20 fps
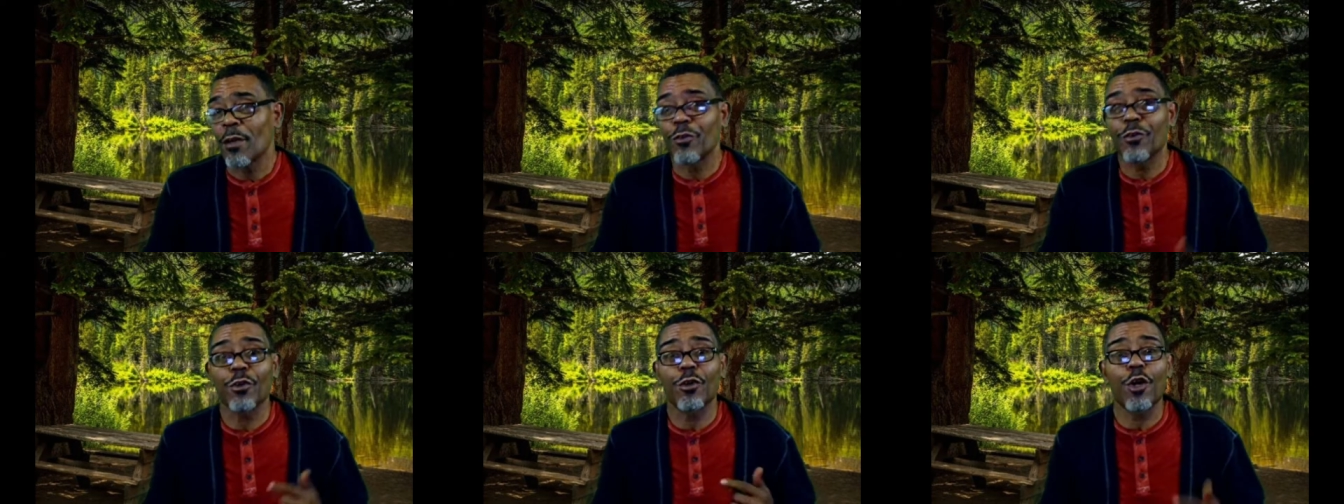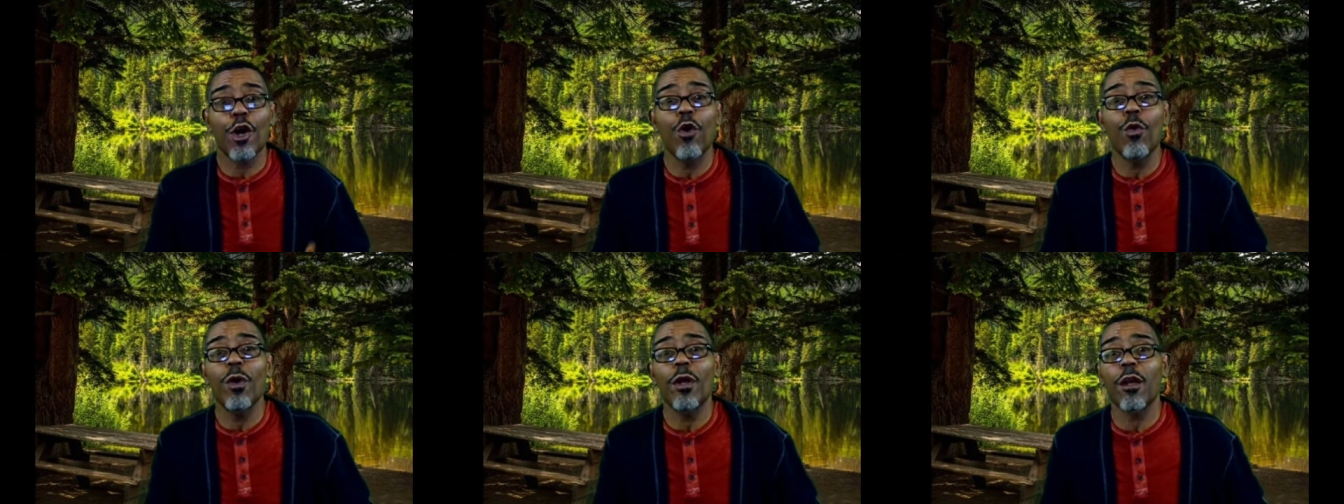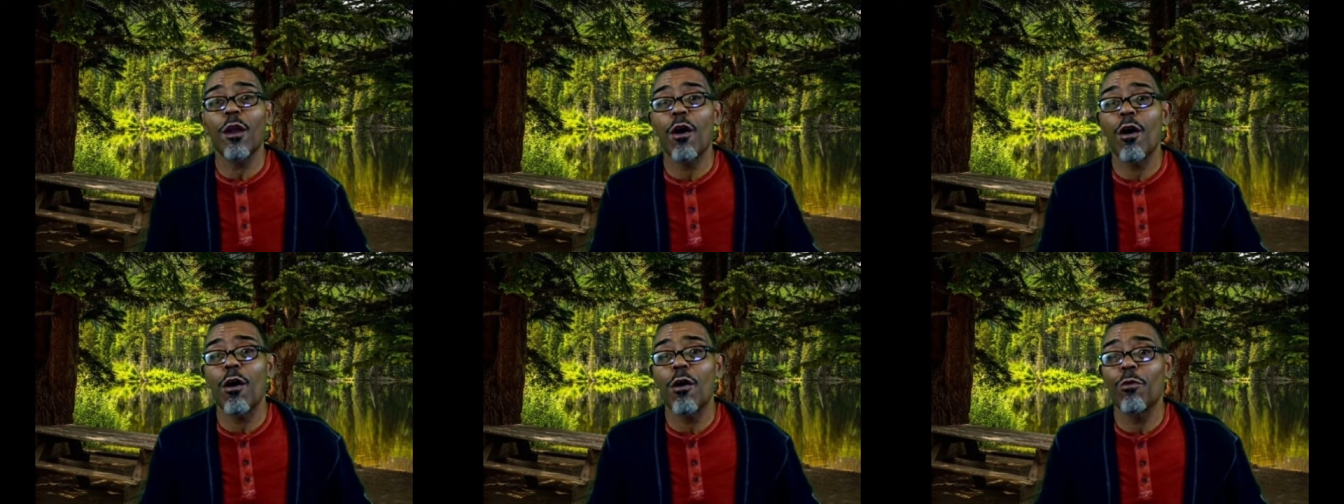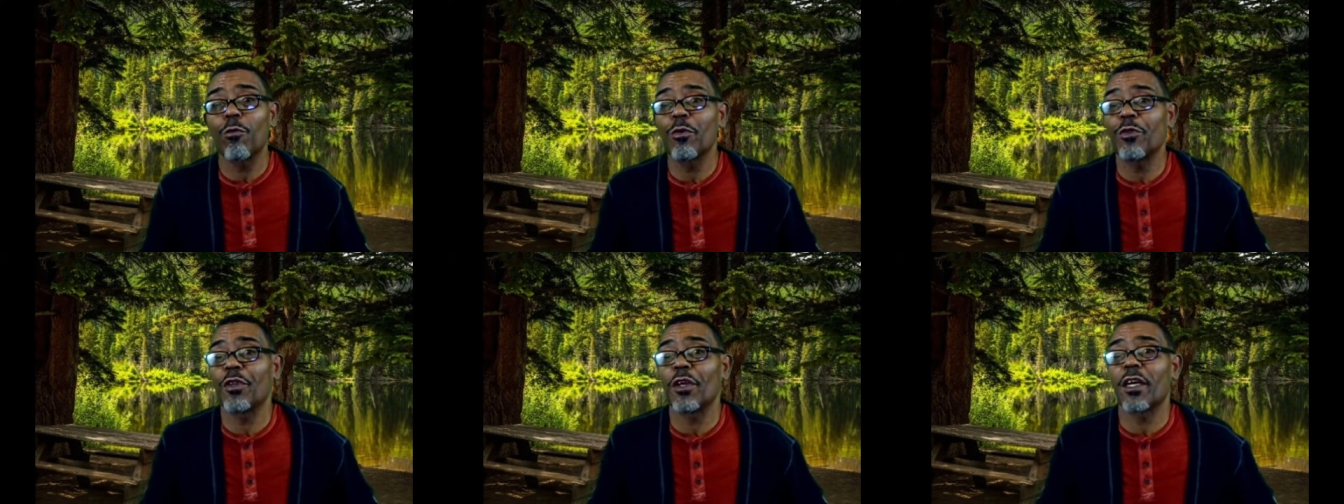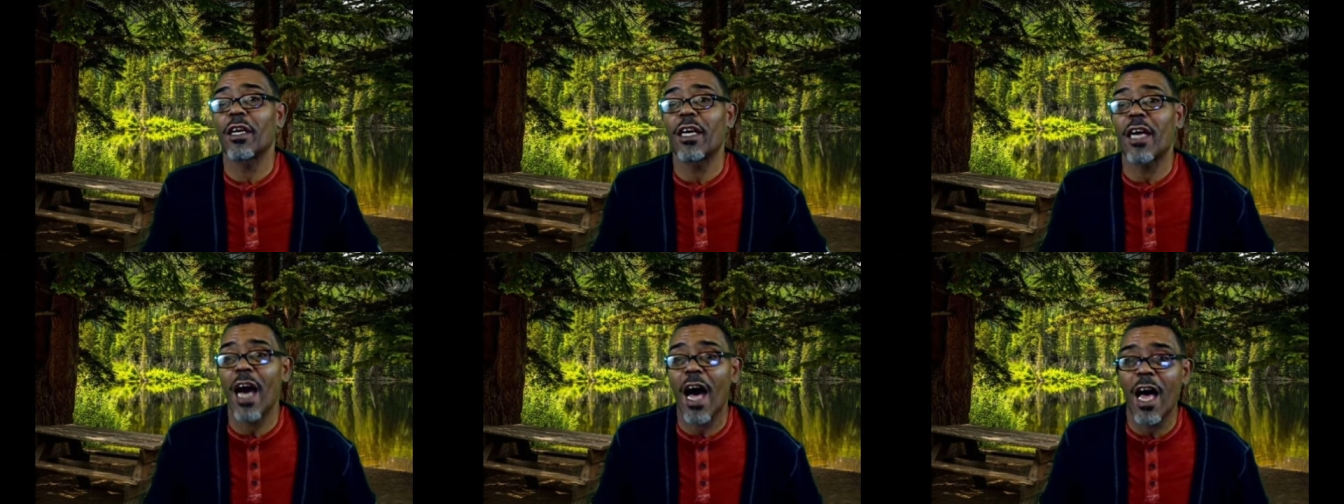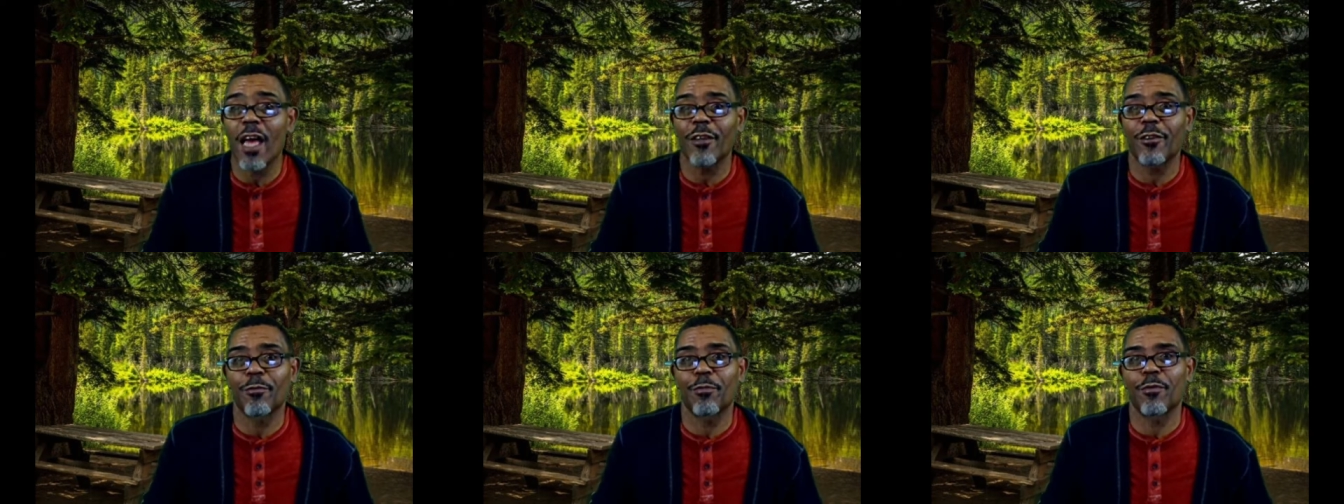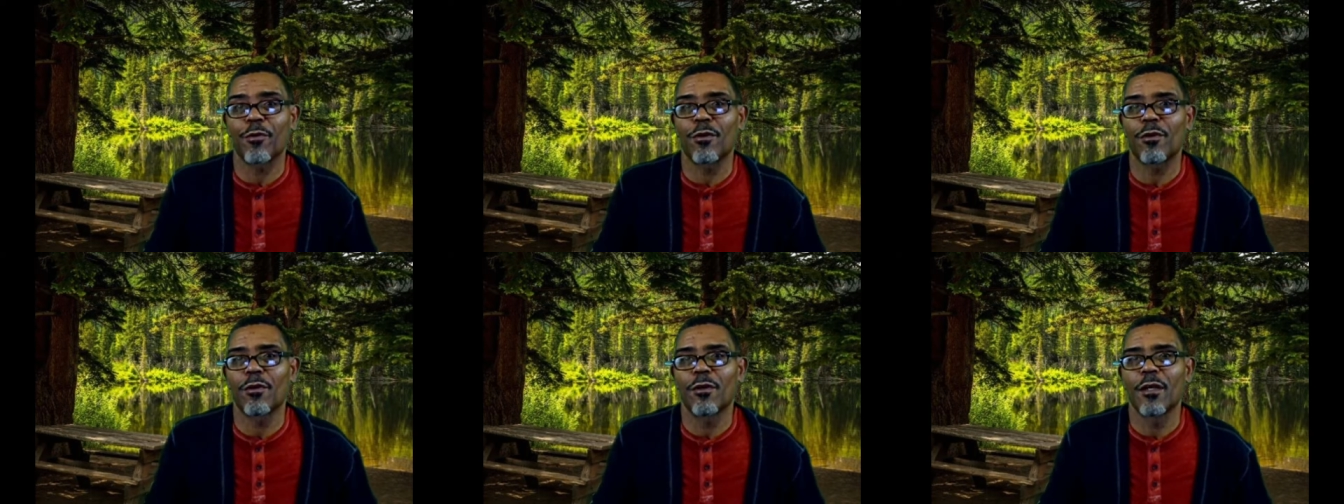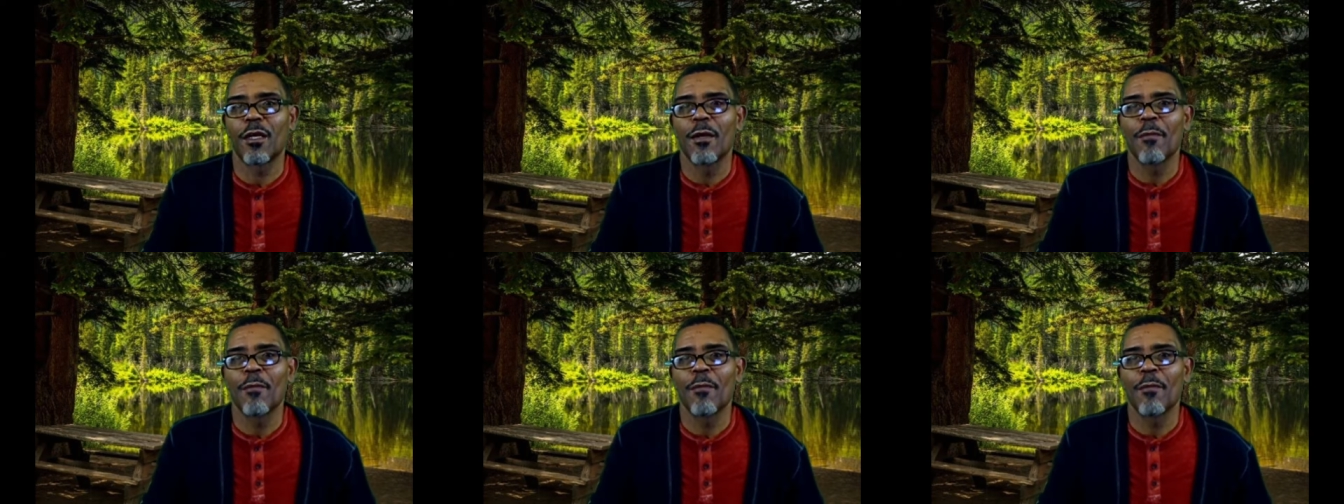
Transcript: to go along with the gospel